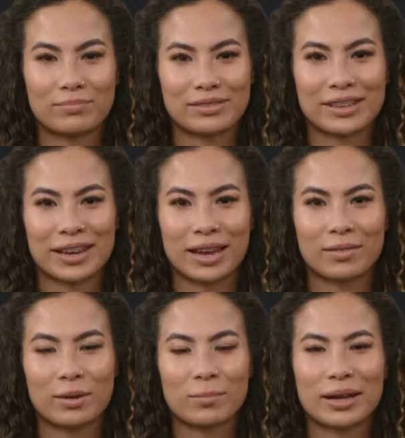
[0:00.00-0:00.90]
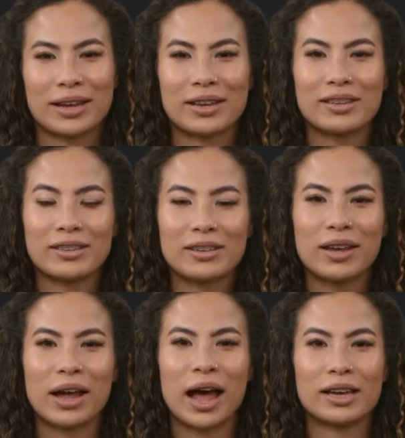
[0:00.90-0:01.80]
Select the playlist
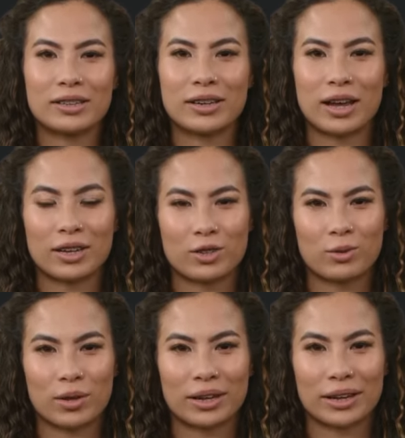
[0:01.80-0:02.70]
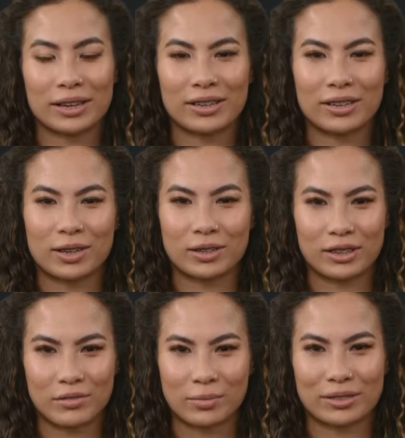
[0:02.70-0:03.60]
and start enjoying the
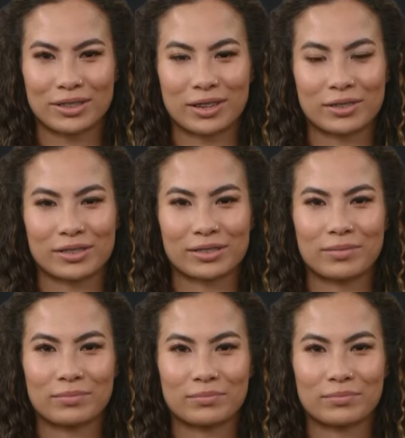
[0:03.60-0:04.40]
exclusive episodes.